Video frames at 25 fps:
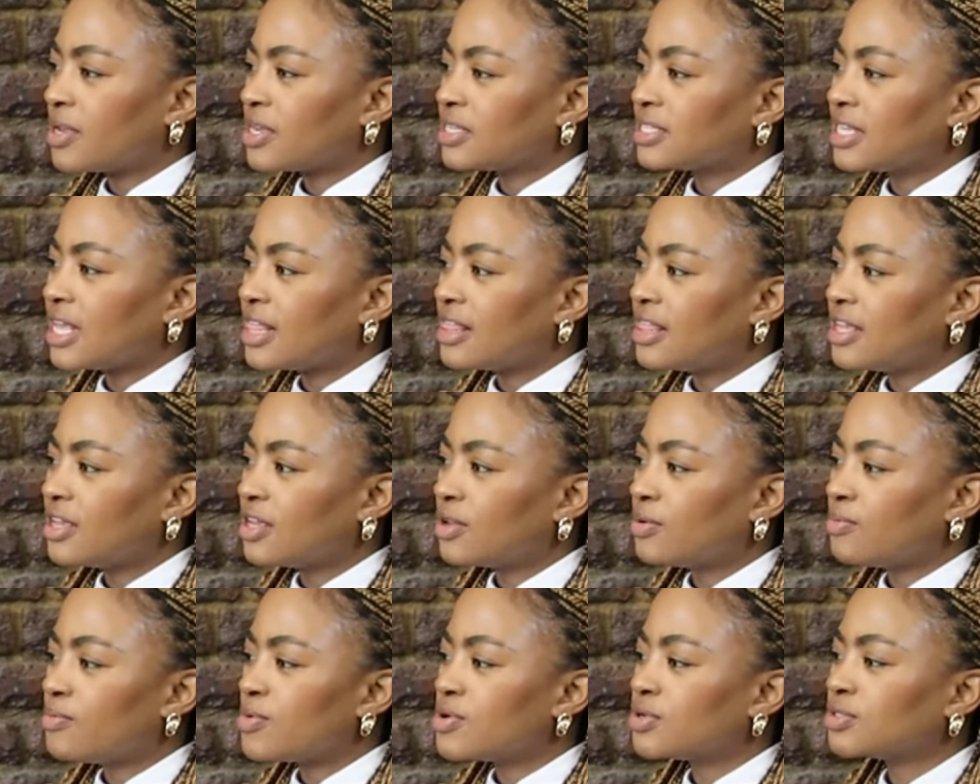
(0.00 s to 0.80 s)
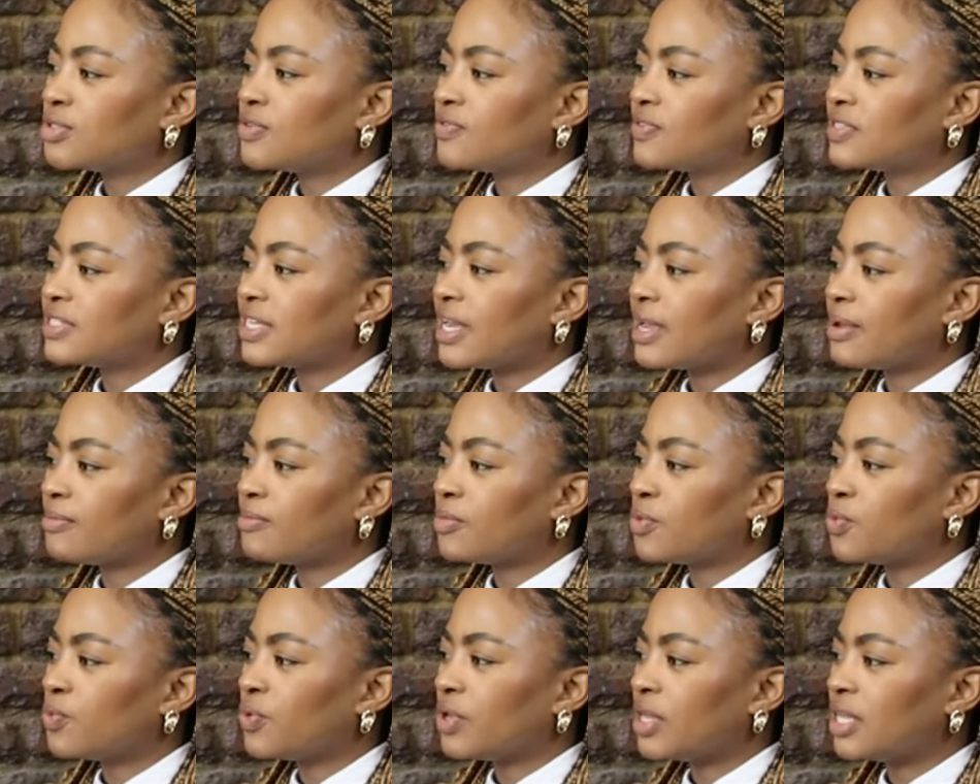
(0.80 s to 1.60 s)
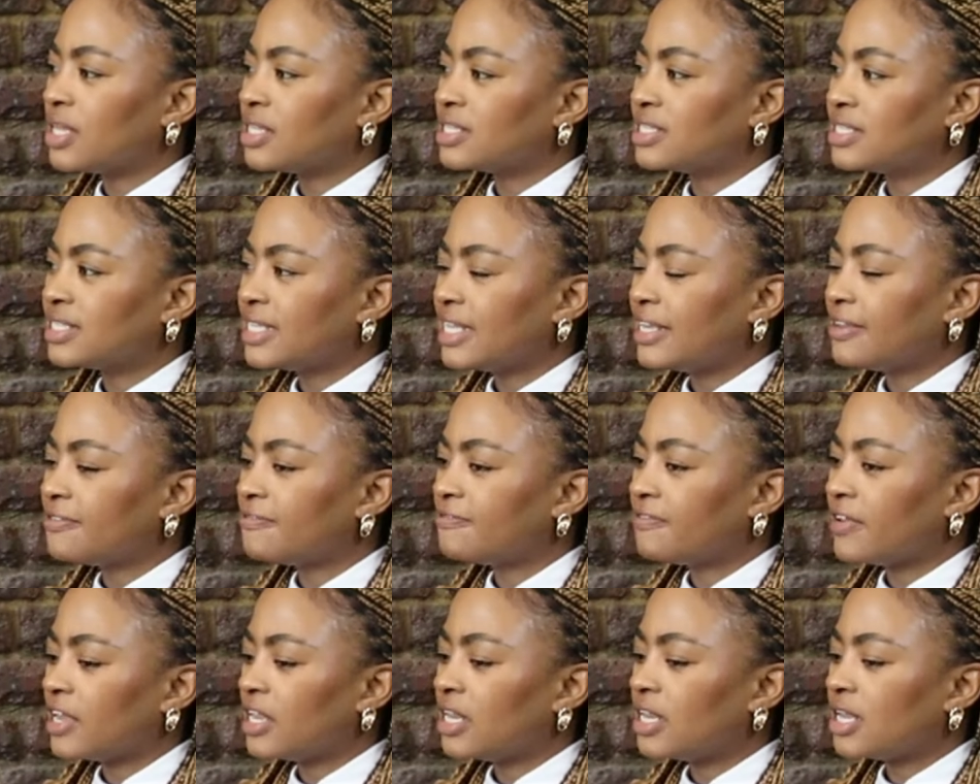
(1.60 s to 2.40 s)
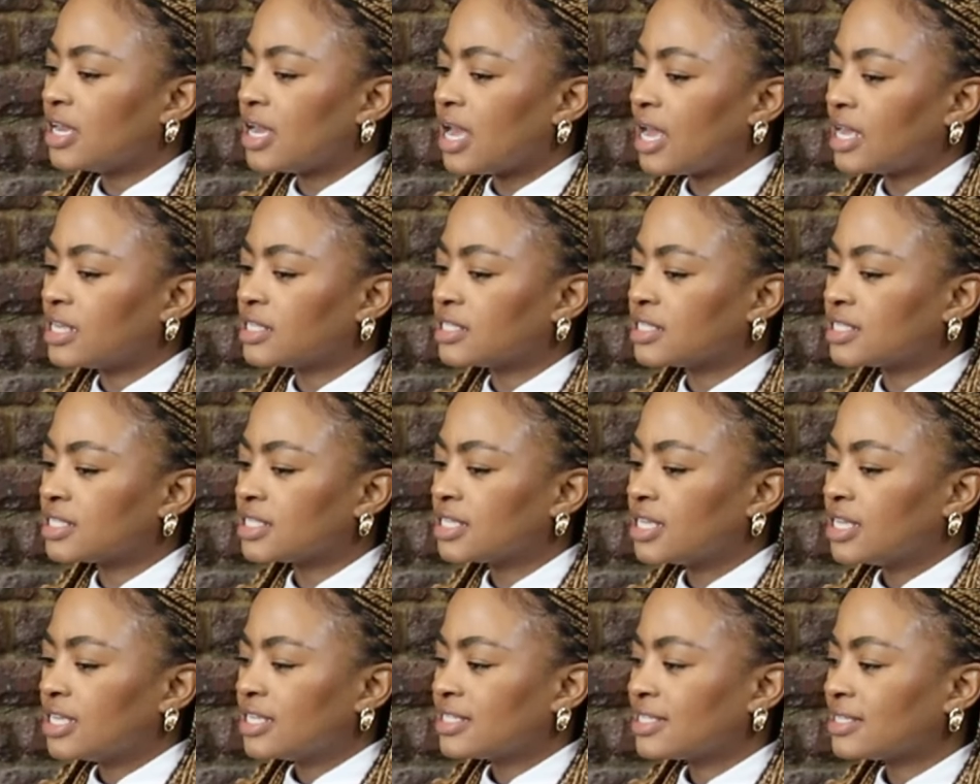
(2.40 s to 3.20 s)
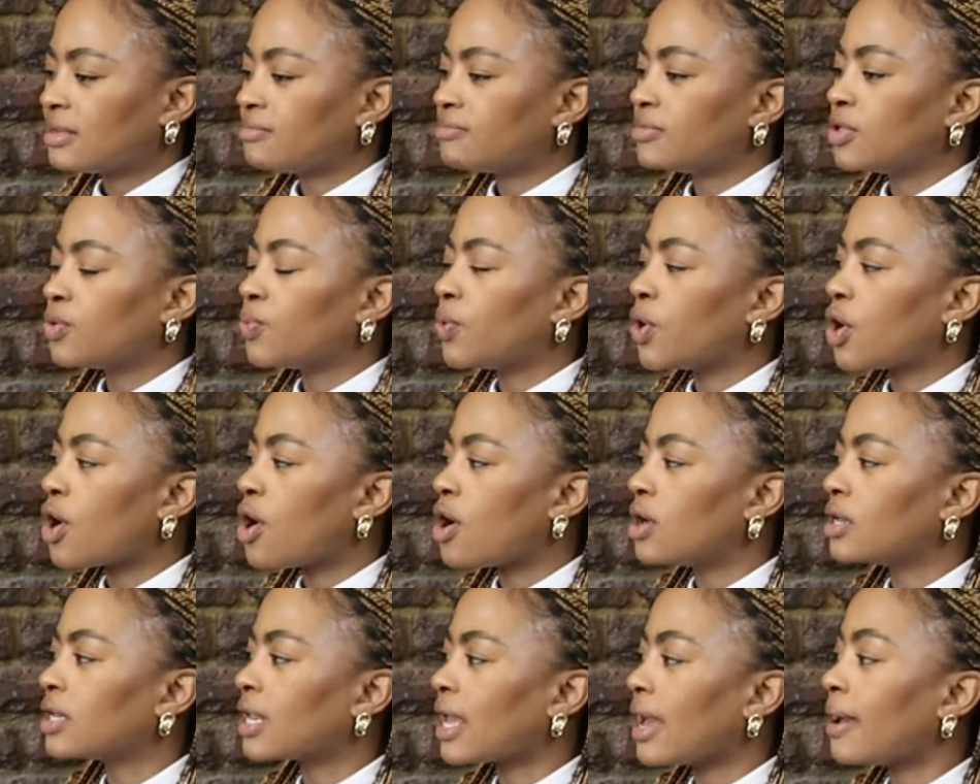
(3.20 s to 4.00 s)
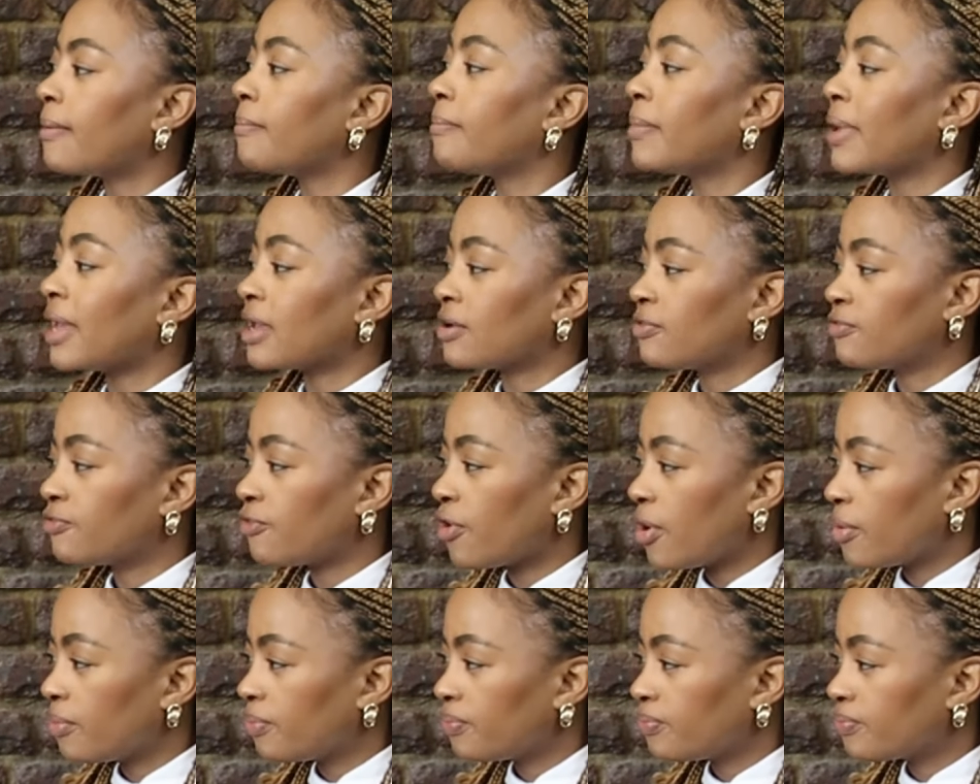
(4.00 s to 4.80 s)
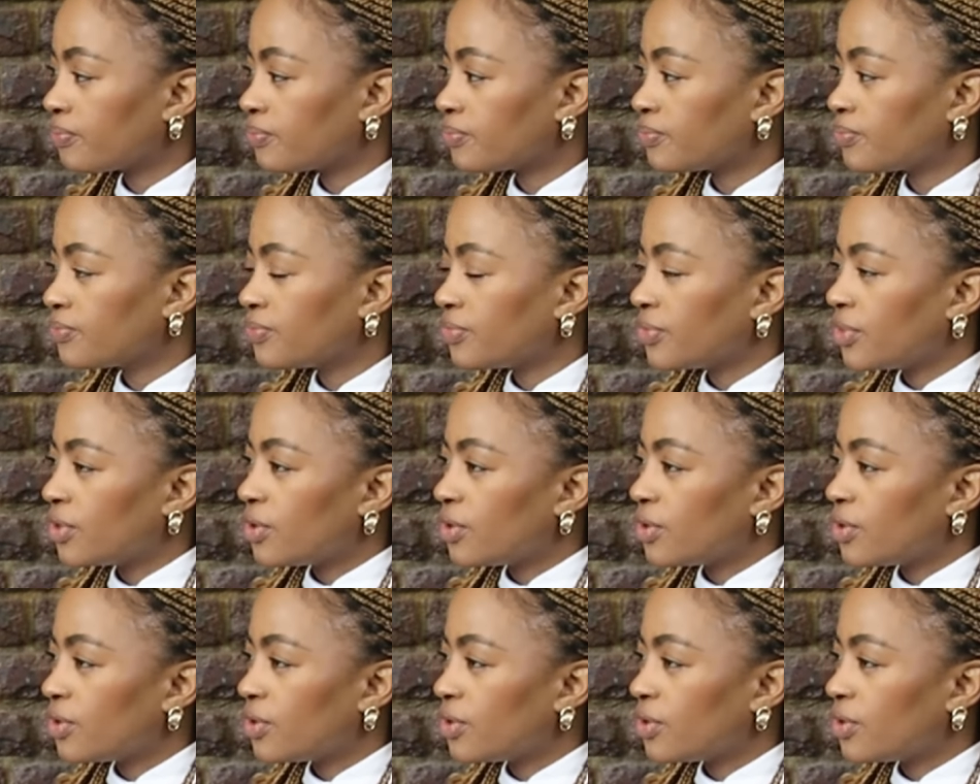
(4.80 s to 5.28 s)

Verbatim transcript: because I think most of the time we see failure as something we can't come back from. Yeah.